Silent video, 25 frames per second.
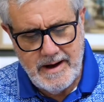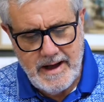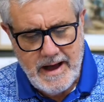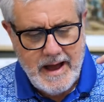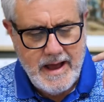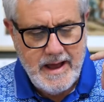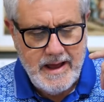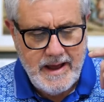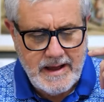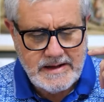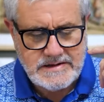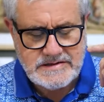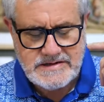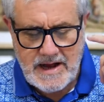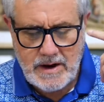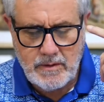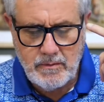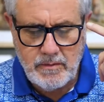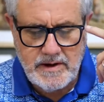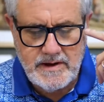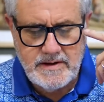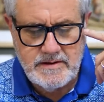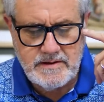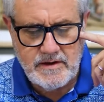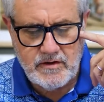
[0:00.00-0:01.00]
as I
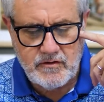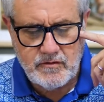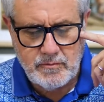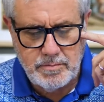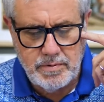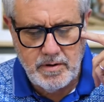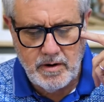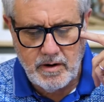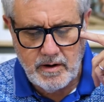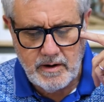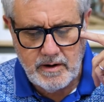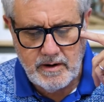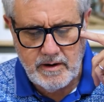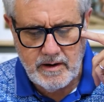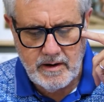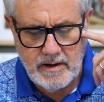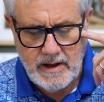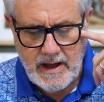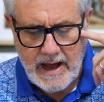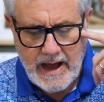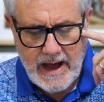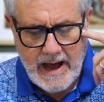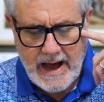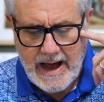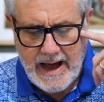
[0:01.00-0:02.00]
read this book,
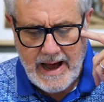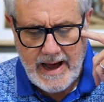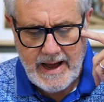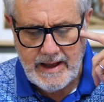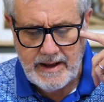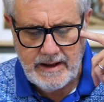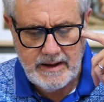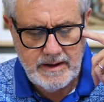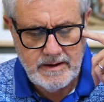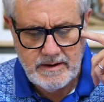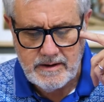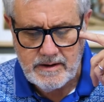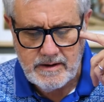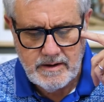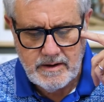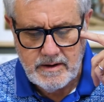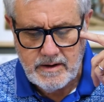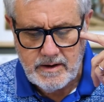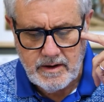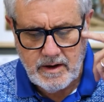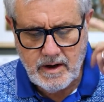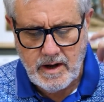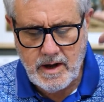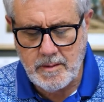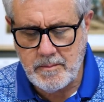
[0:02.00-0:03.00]
I
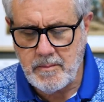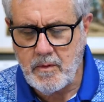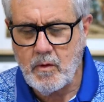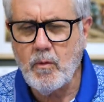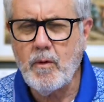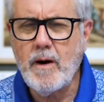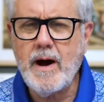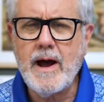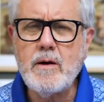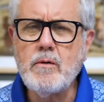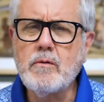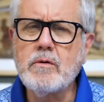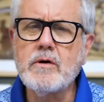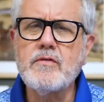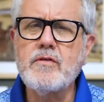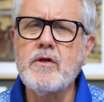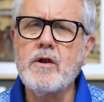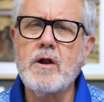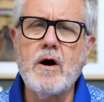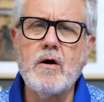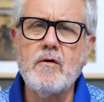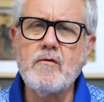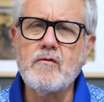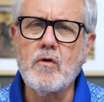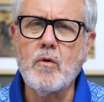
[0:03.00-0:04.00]
come away with
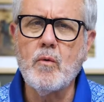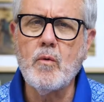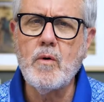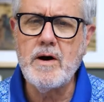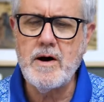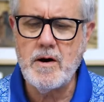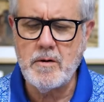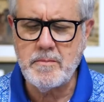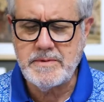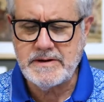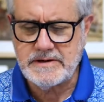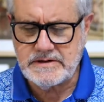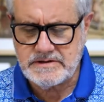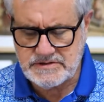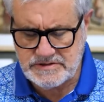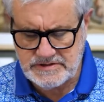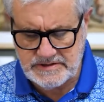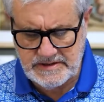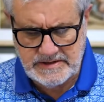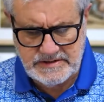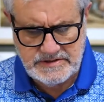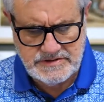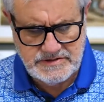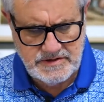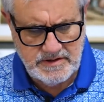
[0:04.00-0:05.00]
an overwhelming
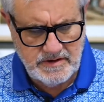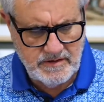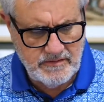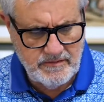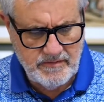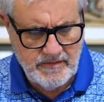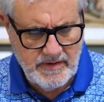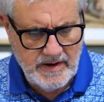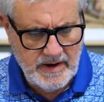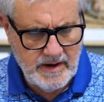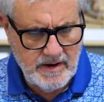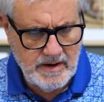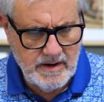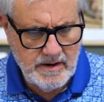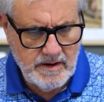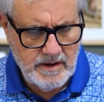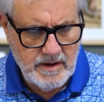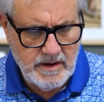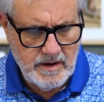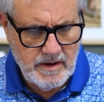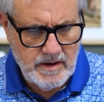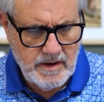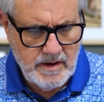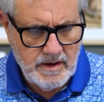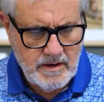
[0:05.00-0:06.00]
sense of
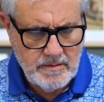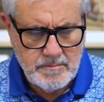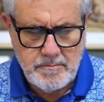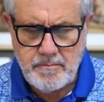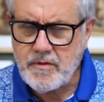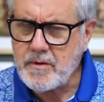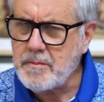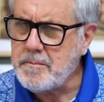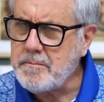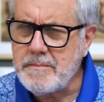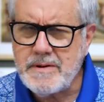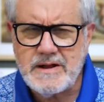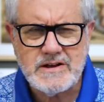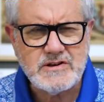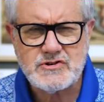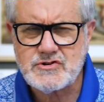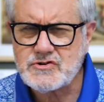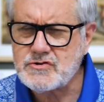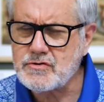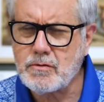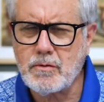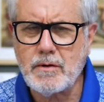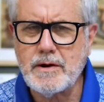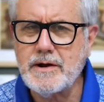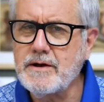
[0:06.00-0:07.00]
the
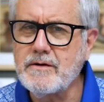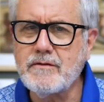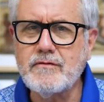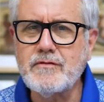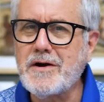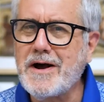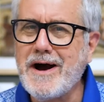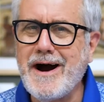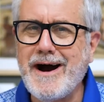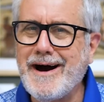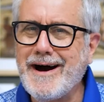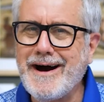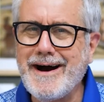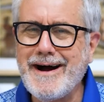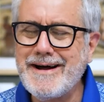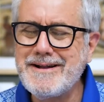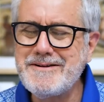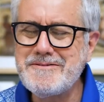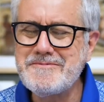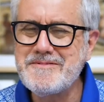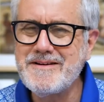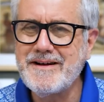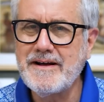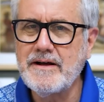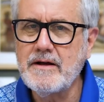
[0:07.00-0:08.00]
mystery of God.
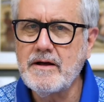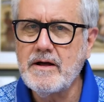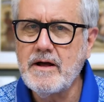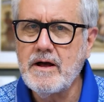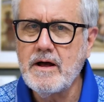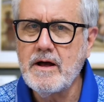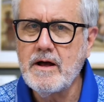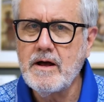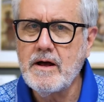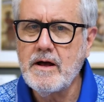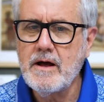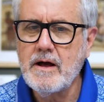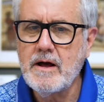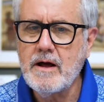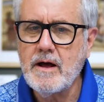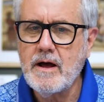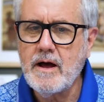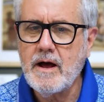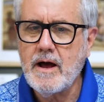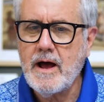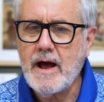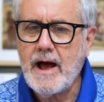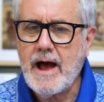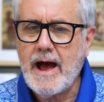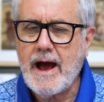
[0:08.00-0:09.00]

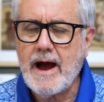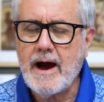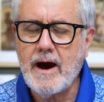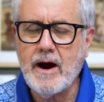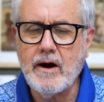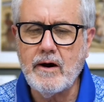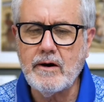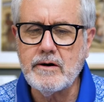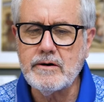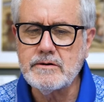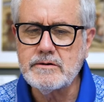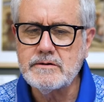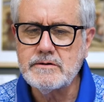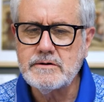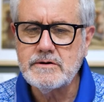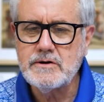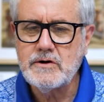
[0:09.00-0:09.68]
How